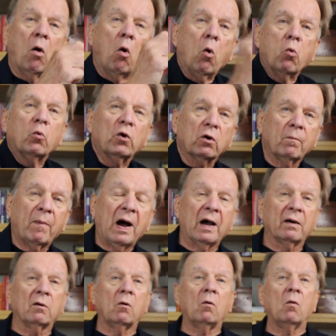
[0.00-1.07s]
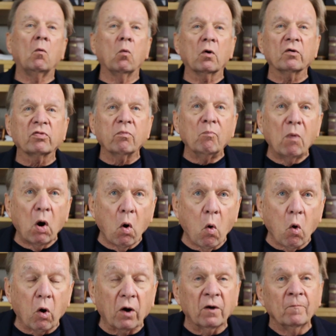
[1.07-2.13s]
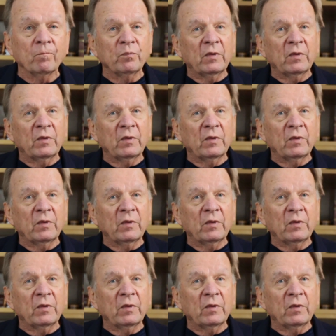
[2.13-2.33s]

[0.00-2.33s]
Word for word: older bottle worth more